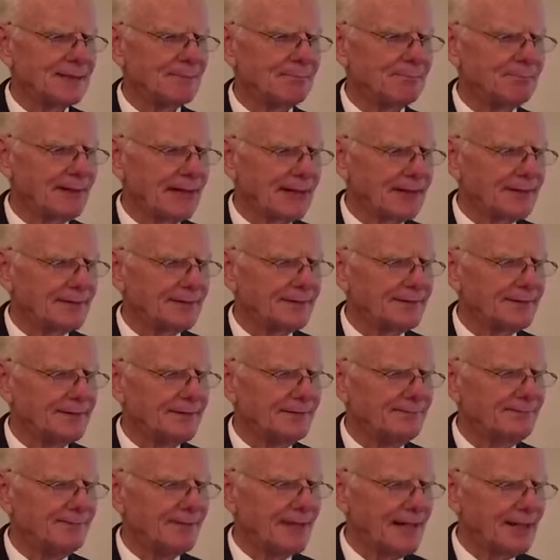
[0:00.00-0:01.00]
apparently
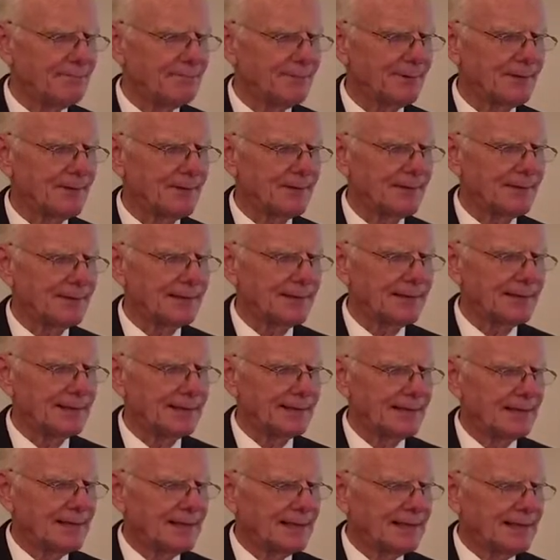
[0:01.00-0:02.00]
vapor
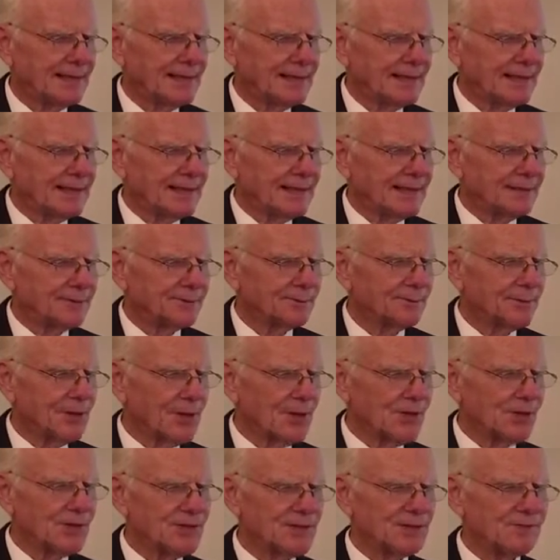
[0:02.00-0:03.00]

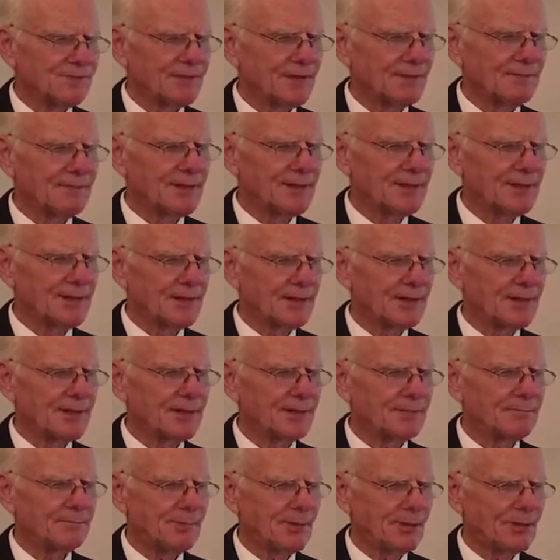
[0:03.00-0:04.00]
rose from the
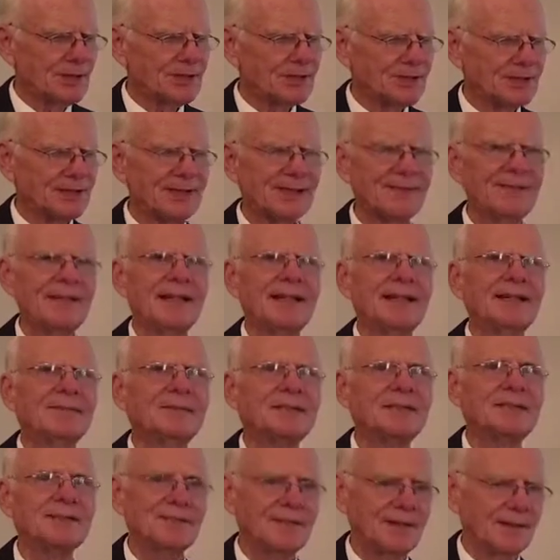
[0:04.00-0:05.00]
northern portion of the
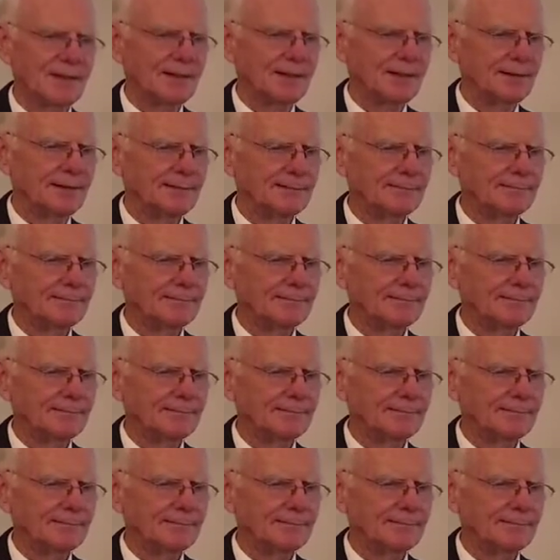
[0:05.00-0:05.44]
hemisphere